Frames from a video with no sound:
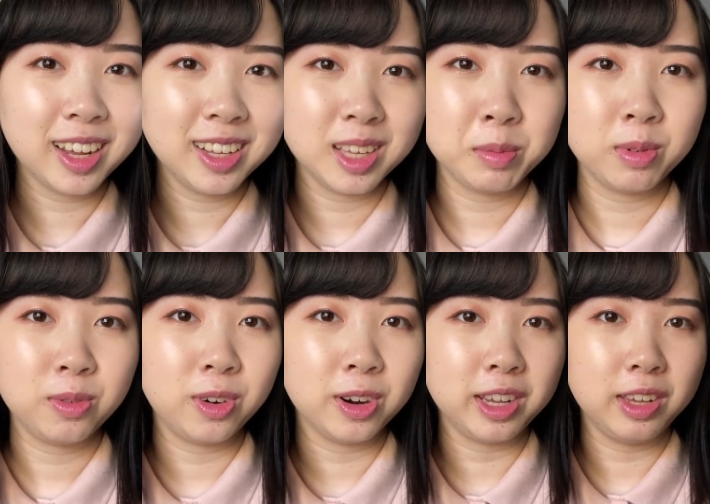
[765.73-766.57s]
I said
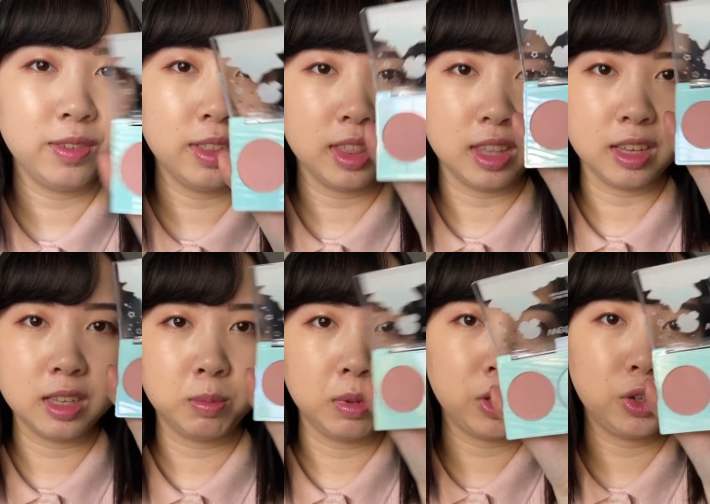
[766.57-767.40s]
before, even this
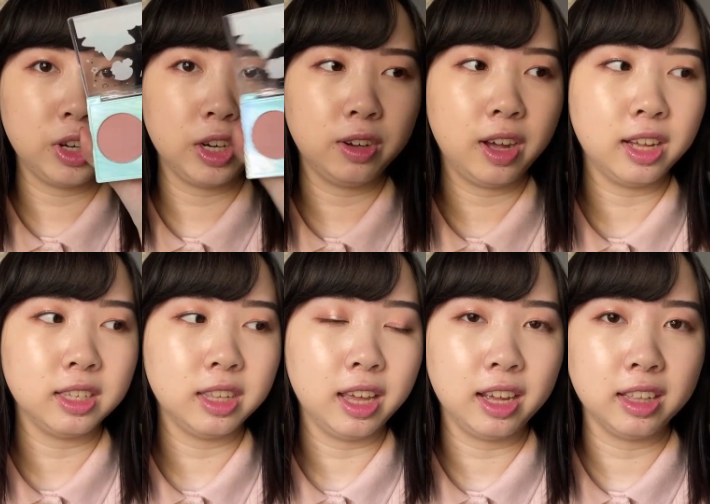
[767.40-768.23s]
blush trio has
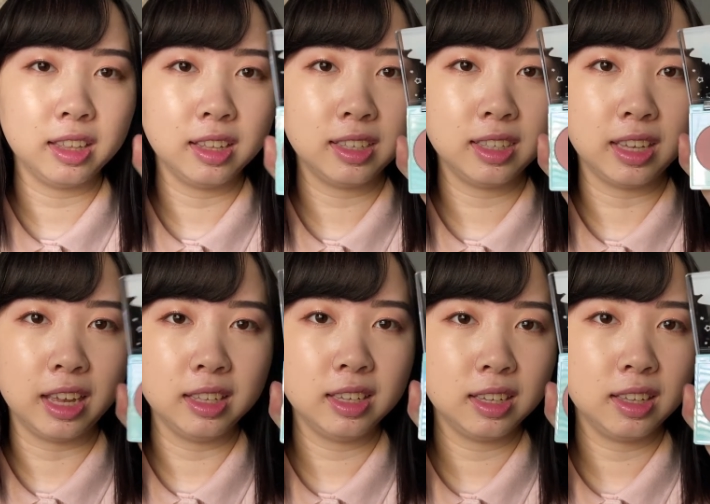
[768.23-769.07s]
that
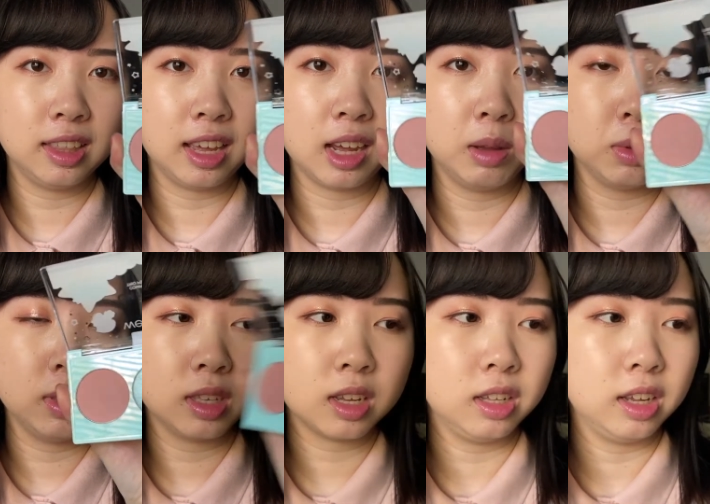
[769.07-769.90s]
scent that comes with
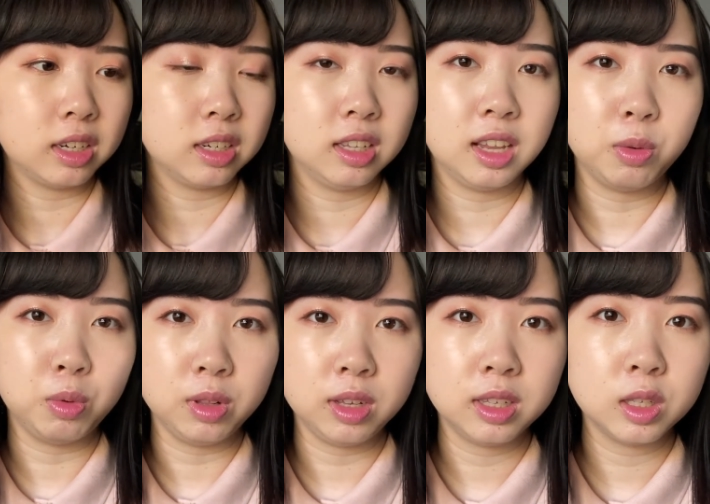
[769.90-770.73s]
this collection, that
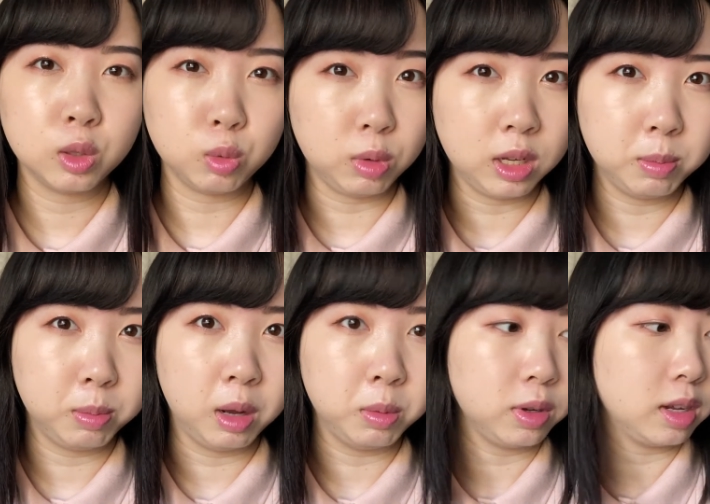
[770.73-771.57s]
really sweet
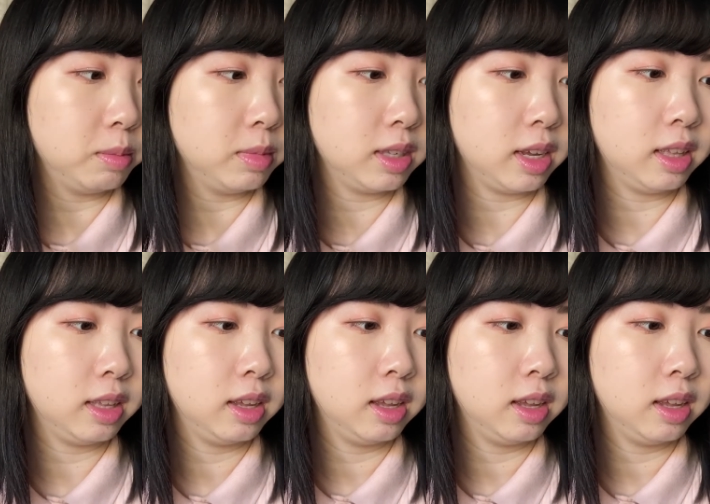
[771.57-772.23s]
bubblegum scent.